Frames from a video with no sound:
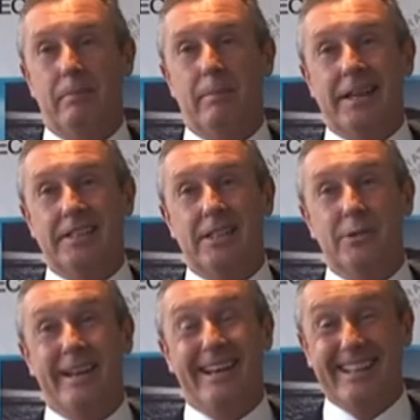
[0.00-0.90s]
Basically,
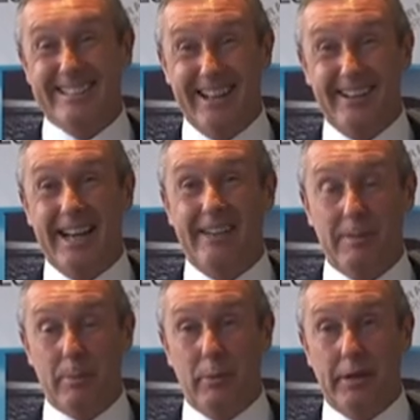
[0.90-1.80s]
you get consolidated
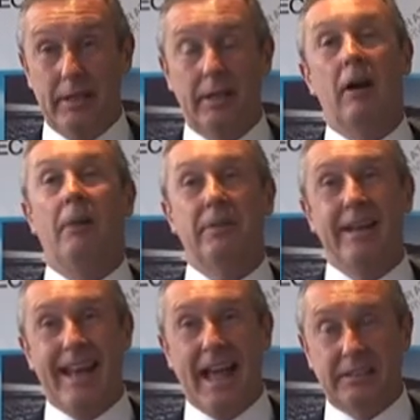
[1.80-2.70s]
reporting,
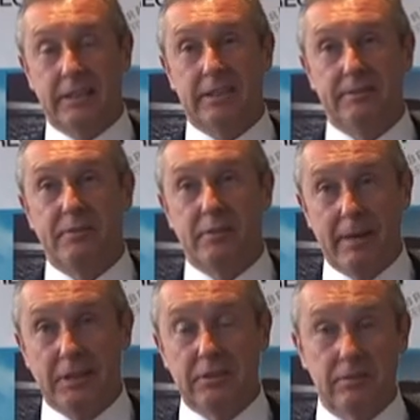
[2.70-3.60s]
up-to-date access to your
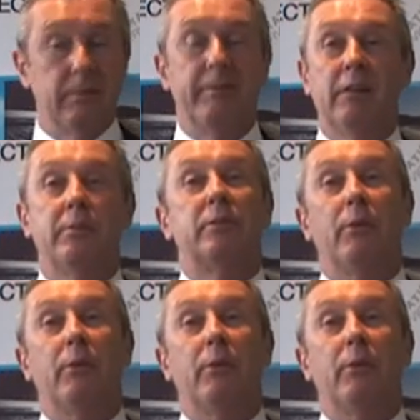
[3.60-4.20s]
information, available